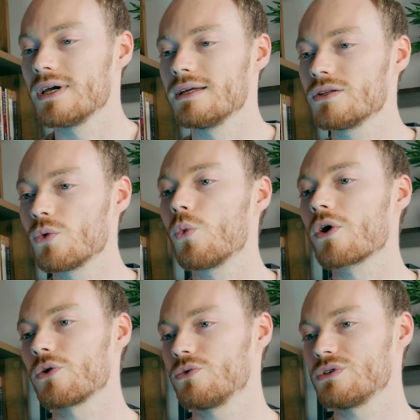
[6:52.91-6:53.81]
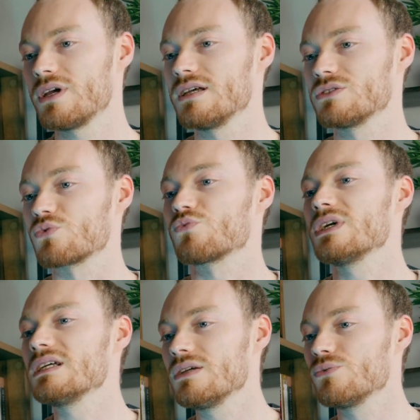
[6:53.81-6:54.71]
And the world is
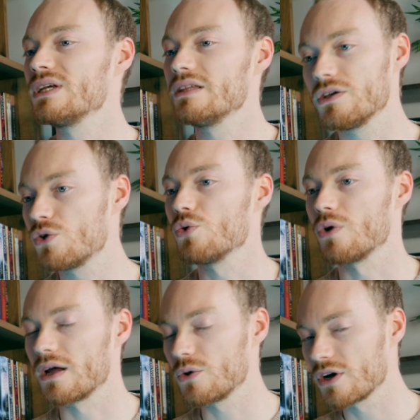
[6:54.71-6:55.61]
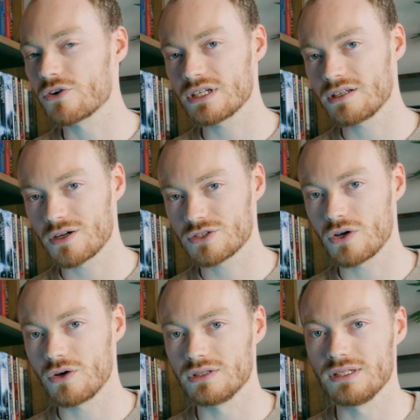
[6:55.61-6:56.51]
really, really cool. I know I already touched
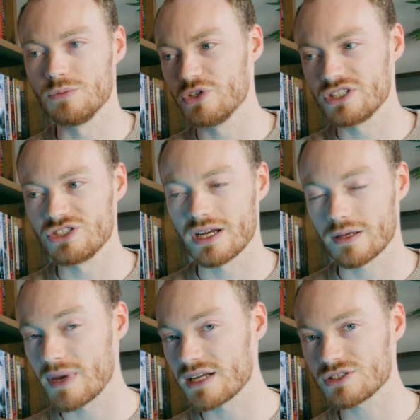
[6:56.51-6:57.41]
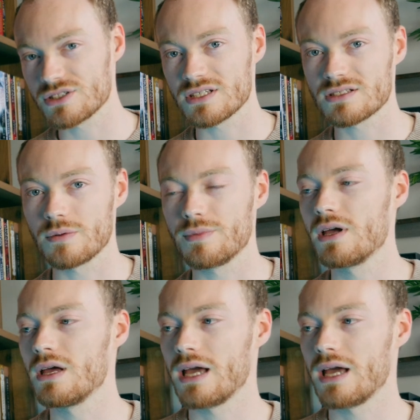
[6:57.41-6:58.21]
on the mutagenic magic system.